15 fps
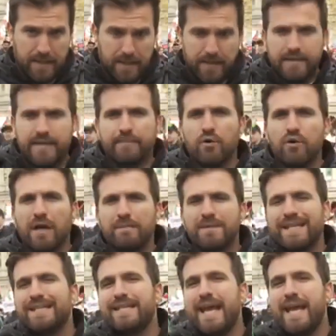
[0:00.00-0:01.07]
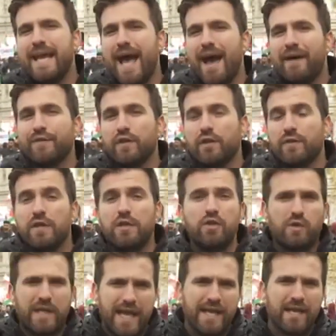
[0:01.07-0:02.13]
The demo comes a day after the
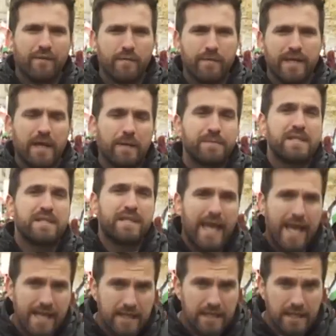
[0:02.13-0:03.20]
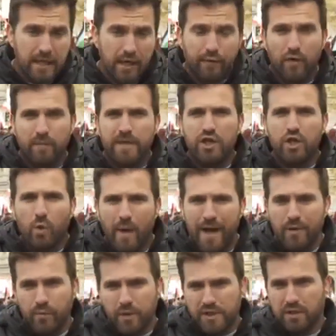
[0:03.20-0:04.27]
UK government abstained from a
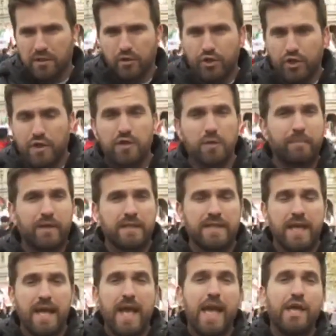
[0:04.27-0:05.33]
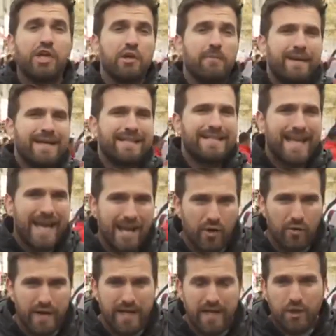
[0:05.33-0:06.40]
UN resolution to put a
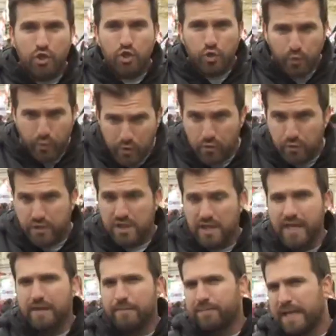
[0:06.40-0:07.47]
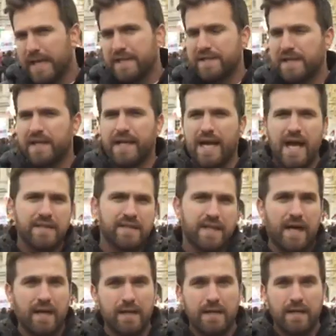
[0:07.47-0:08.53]
humanitarian truce in place in
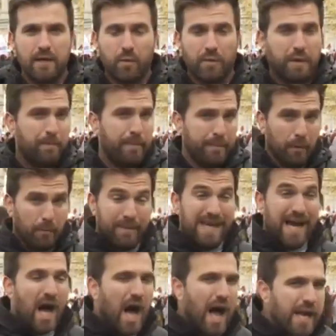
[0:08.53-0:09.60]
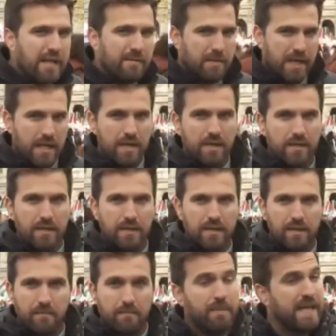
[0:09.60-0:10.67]
Gaza, with the people behind me
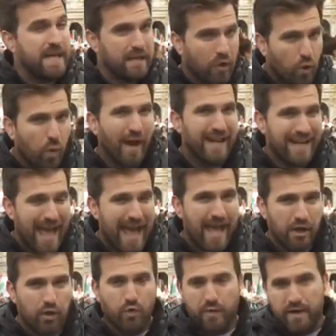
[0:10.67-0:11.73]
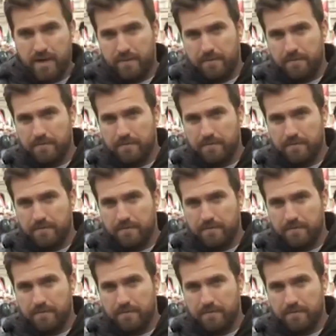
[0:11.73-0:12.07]
being quite angry.